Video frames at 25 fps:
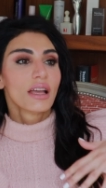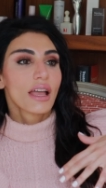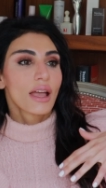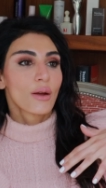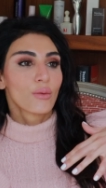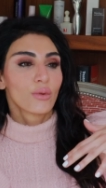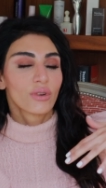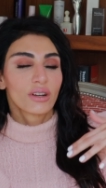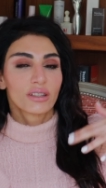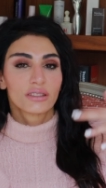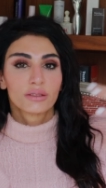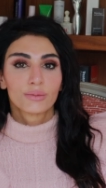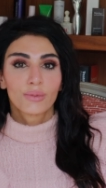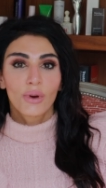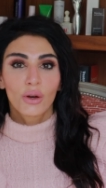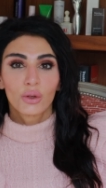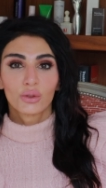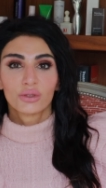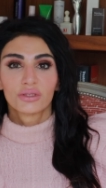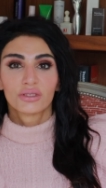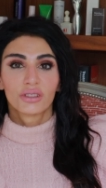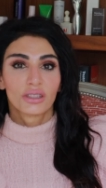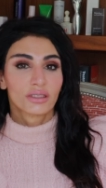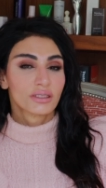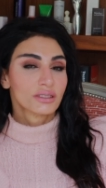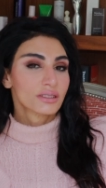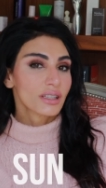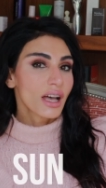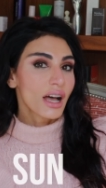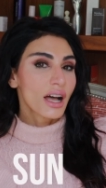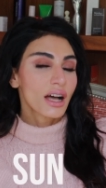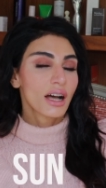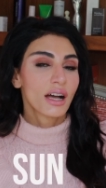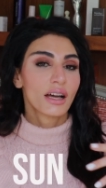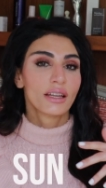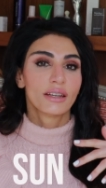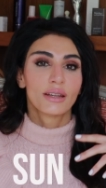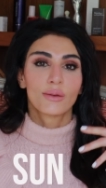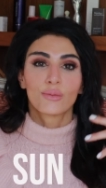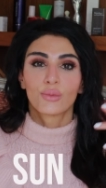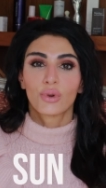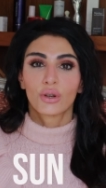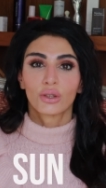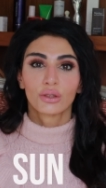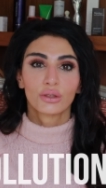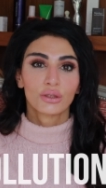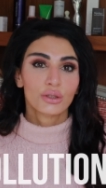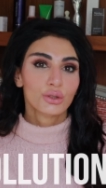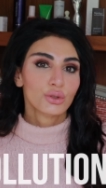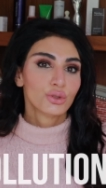and we're exposed to sun and
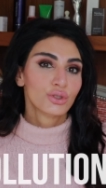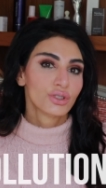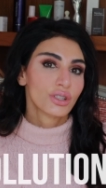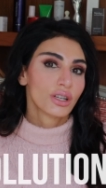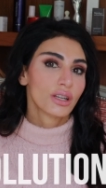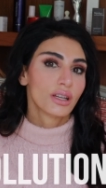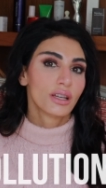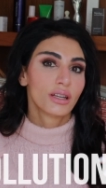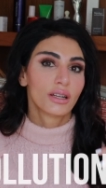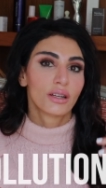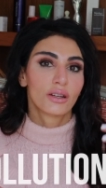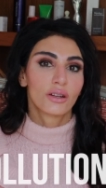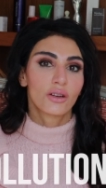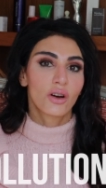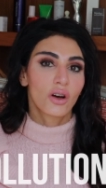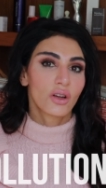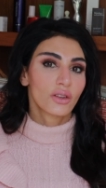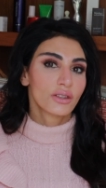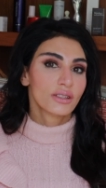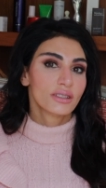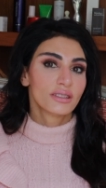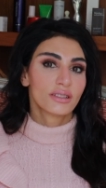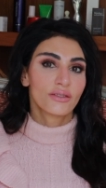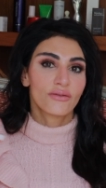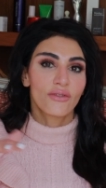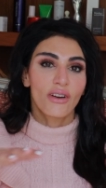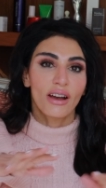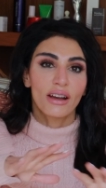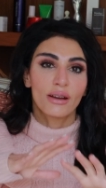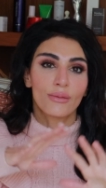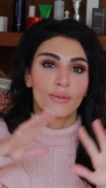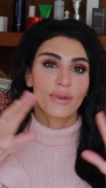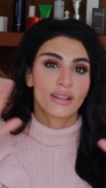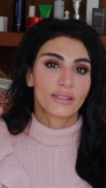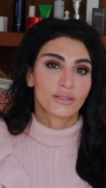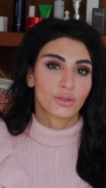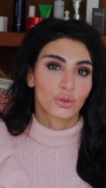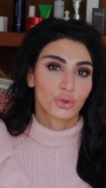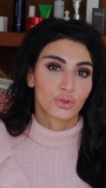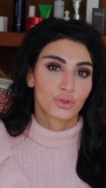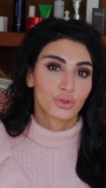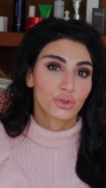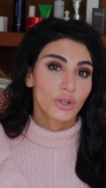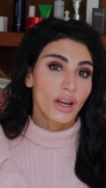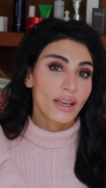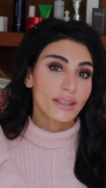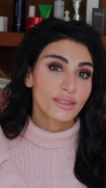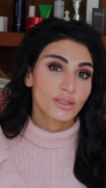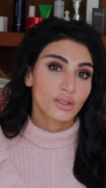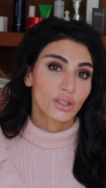pollution and all these environmental
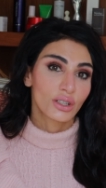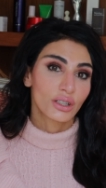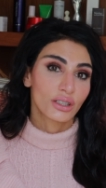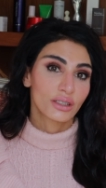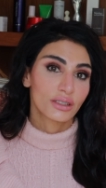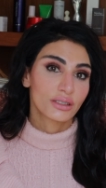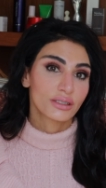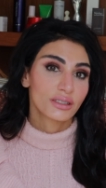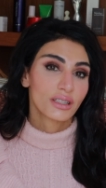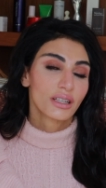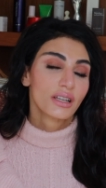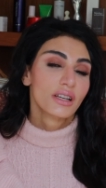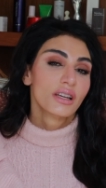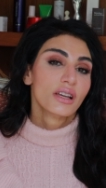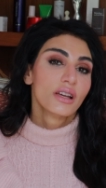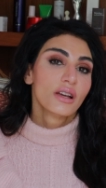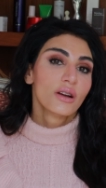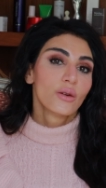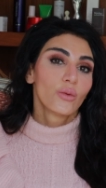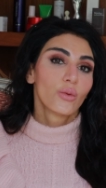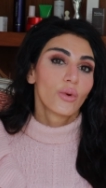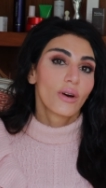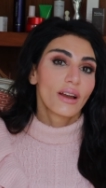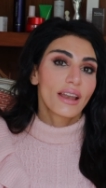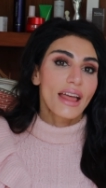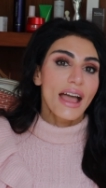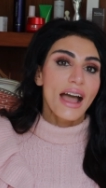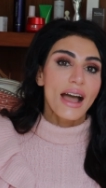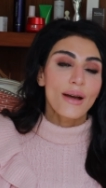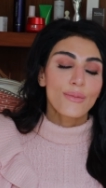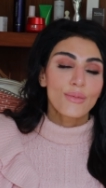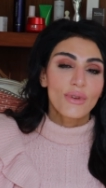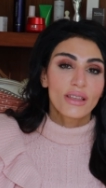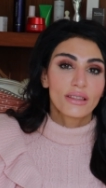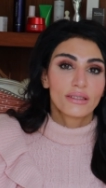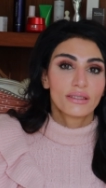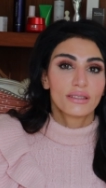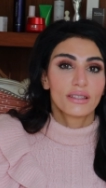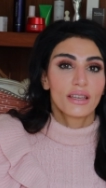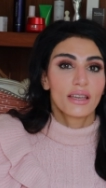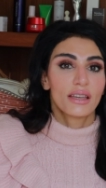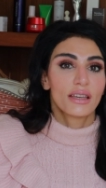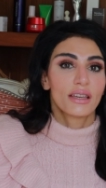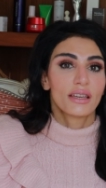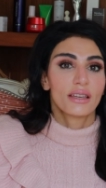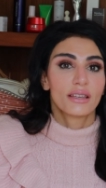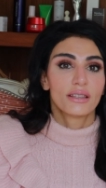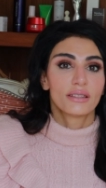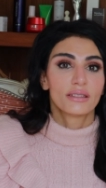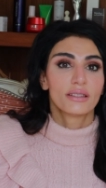stressors, what happens
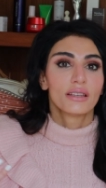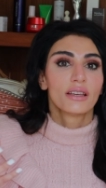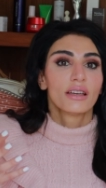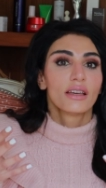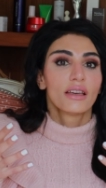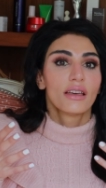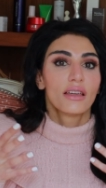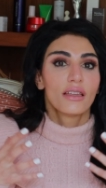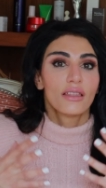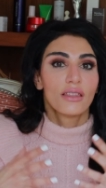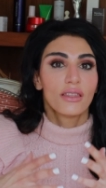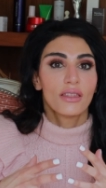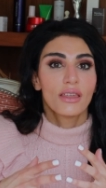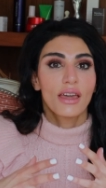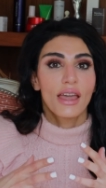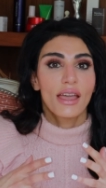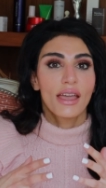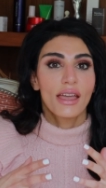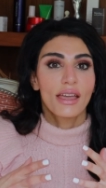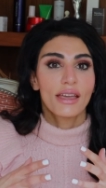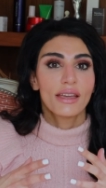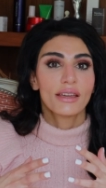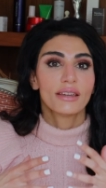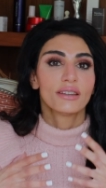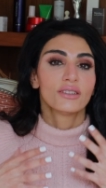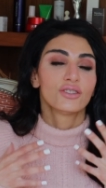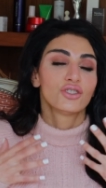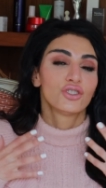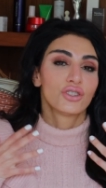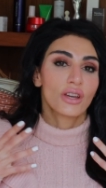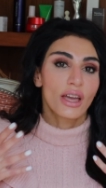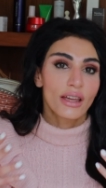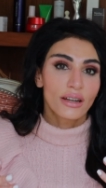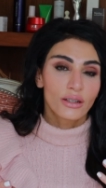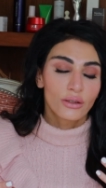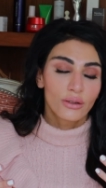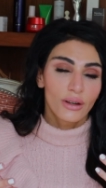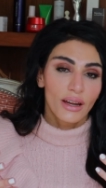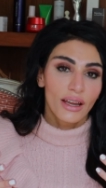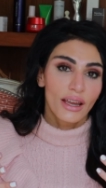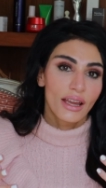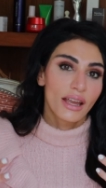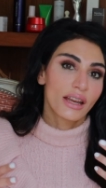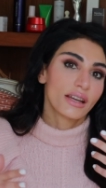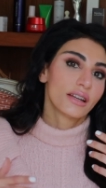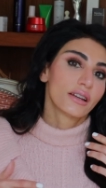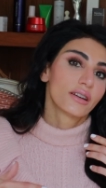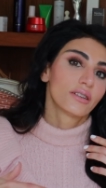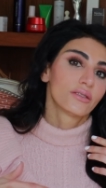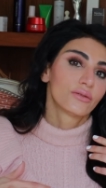is they
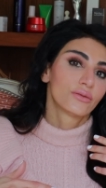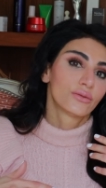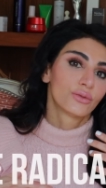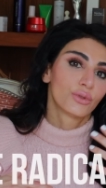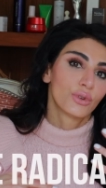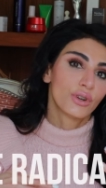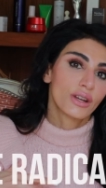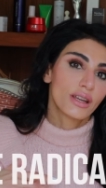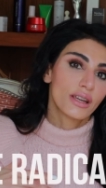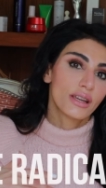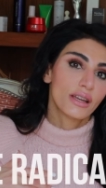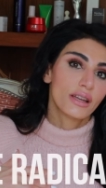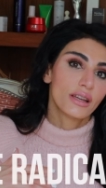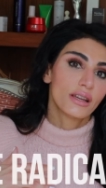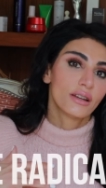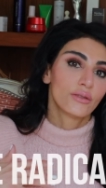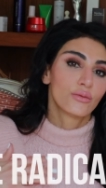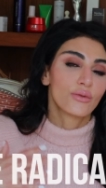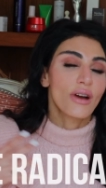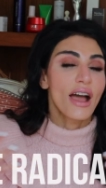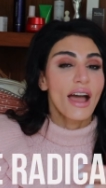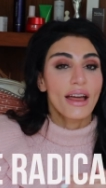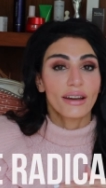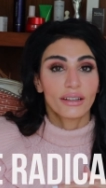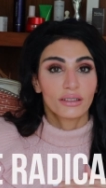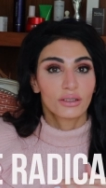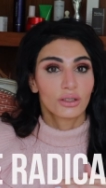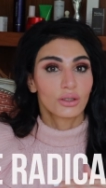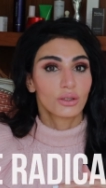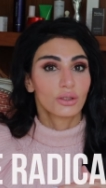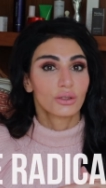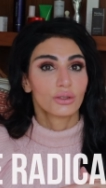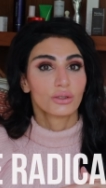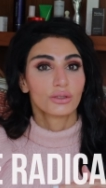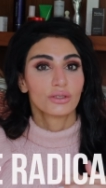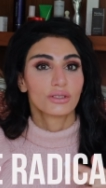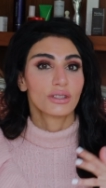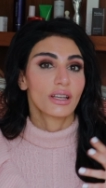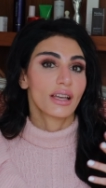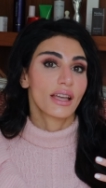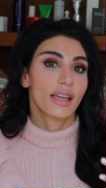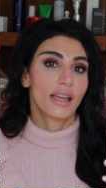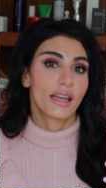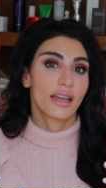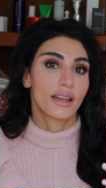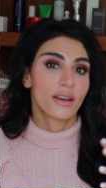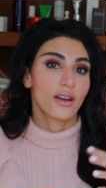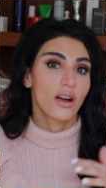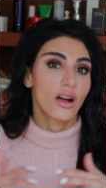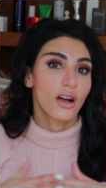generate free radicals
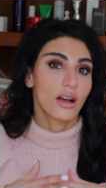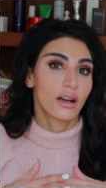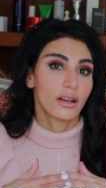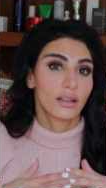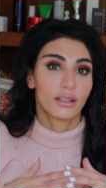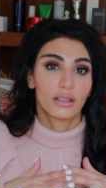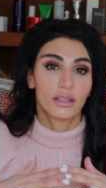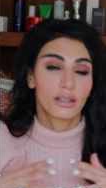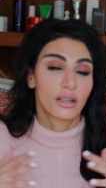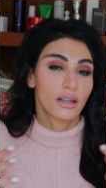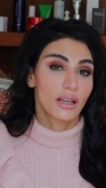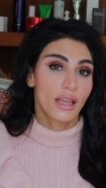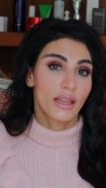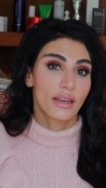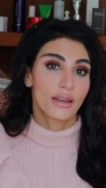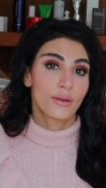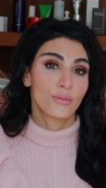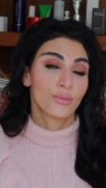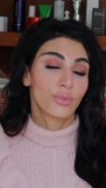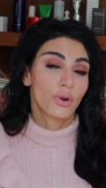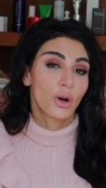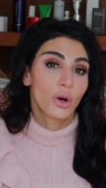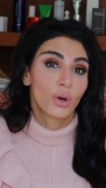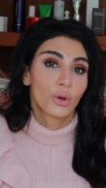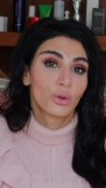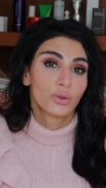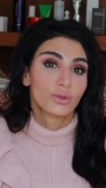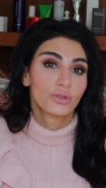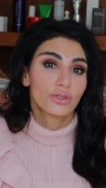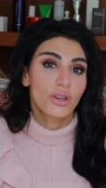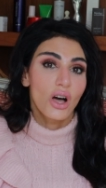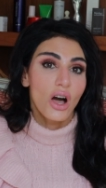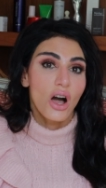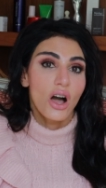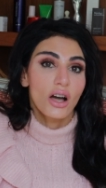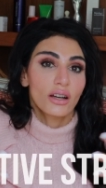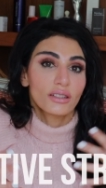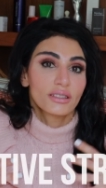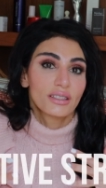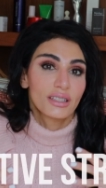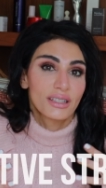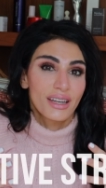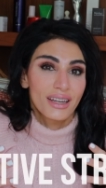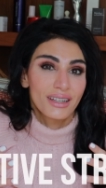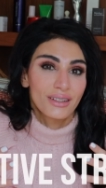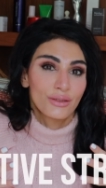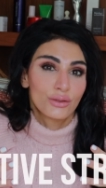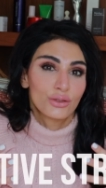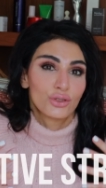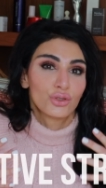and, uh, and impose
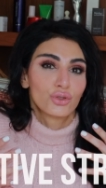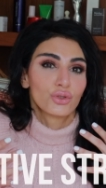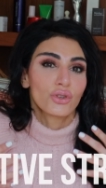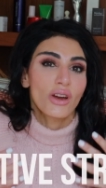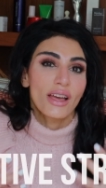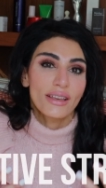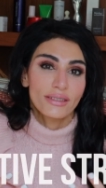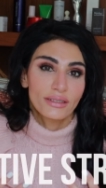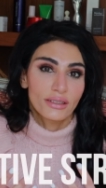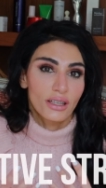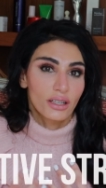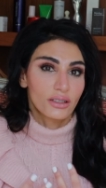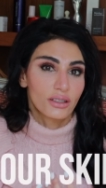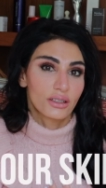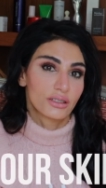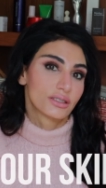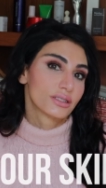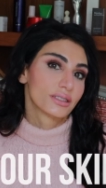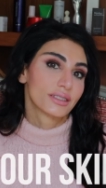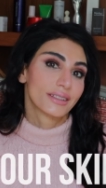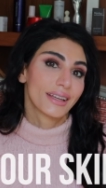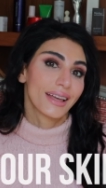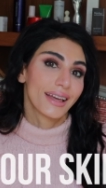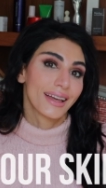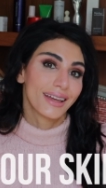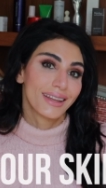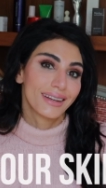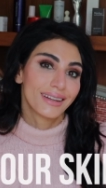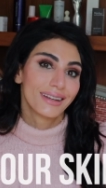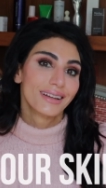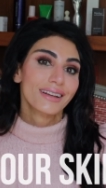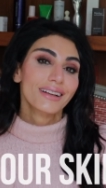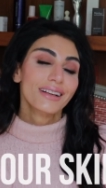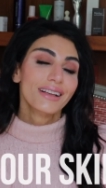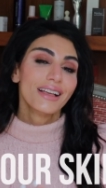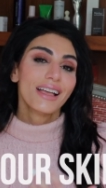oxidative stress on our skin.